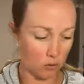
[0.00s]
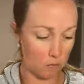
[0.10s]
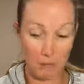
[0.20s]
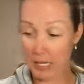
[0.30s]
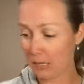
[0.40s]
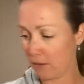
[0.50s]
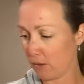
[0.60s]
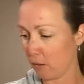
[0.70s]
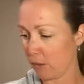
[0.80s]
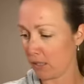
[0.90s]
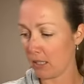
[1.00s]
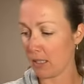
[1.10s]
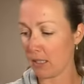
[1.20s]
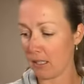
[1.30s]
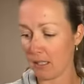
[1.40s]
many tools
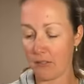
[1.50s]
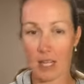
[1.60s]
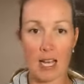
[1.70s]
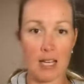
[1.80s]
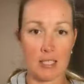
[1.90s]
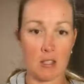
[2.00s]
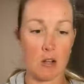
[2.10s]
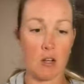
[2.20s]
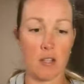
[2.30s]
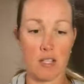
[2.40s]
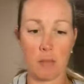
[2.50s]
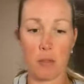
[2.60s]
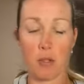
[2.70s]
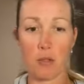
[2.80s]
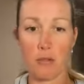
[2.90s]
that Young Living has are these
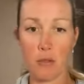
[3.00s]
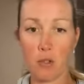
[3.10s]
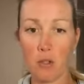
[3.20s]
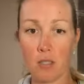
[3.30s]
beautiful